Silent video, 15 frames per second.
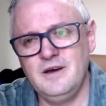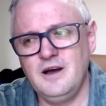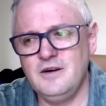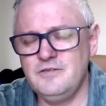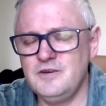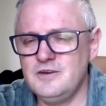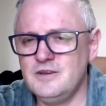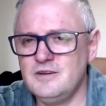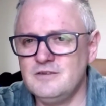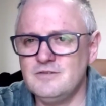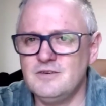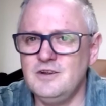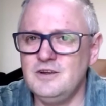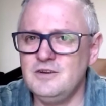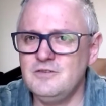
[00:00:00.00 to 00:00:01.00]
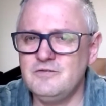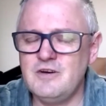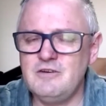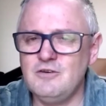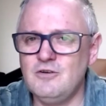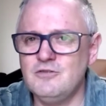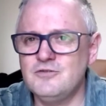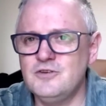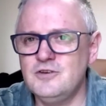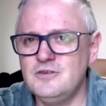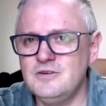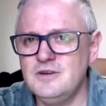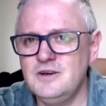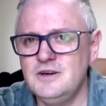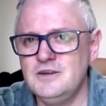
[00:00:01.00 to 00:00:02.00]
I think that very
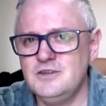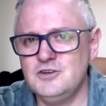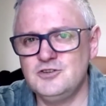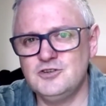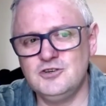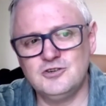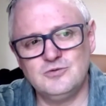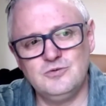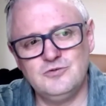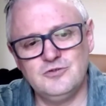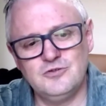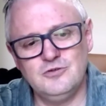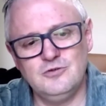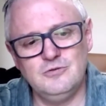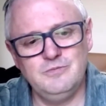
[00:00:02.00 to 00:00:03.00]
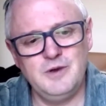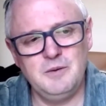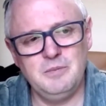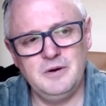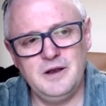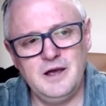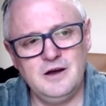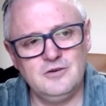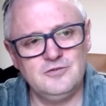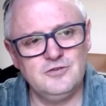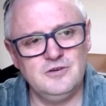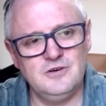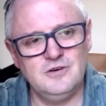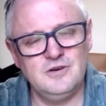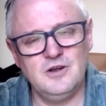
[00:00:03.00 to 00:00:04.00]
often the church wants to call people out.
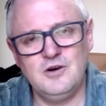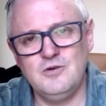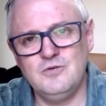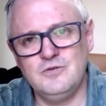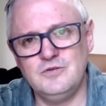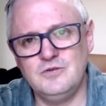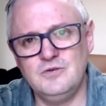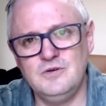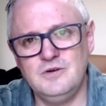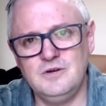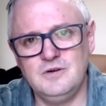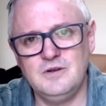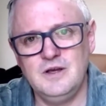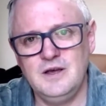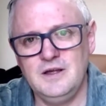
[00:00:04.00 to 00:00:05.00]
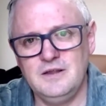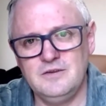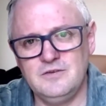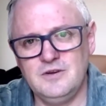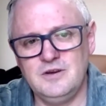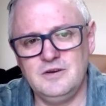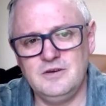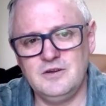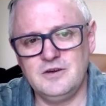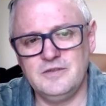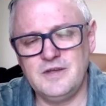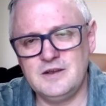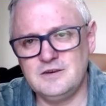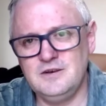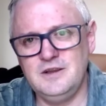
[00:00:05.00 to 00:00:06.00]
Look at
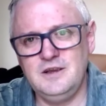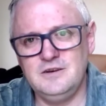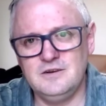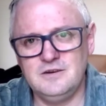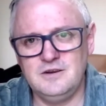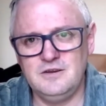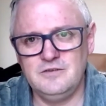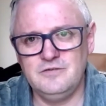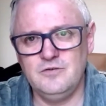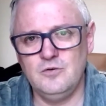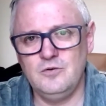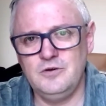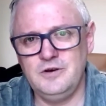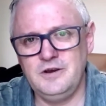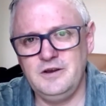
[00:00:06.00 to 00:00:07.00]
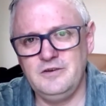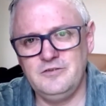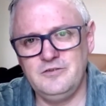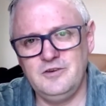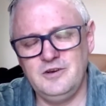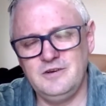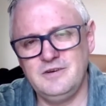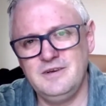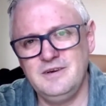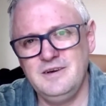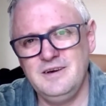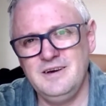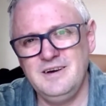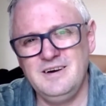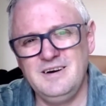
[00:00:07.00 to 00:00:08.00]
that leader, he's fallen in sin.
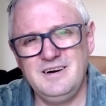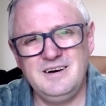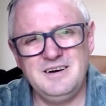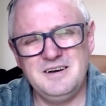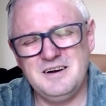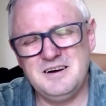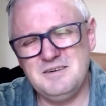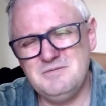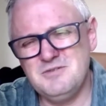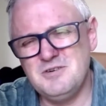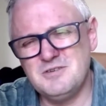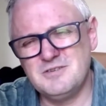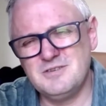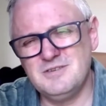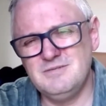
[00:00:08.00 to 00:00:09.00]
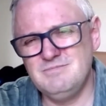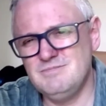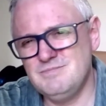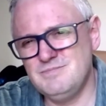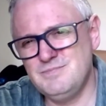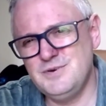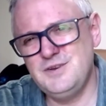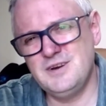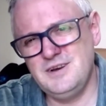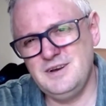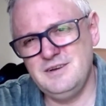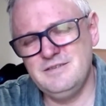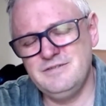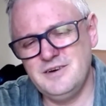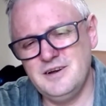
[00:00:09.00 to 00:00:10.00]
I'm not particularly
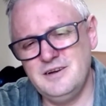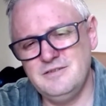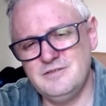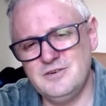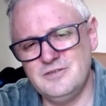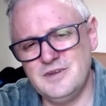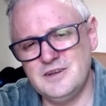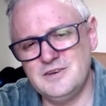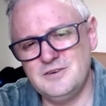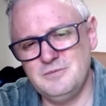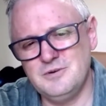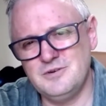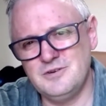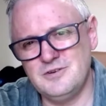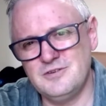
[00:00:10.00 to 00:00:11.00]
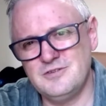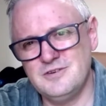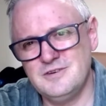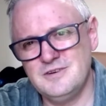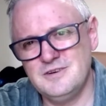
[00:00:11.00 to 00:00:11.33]
in favour of that, to be honest.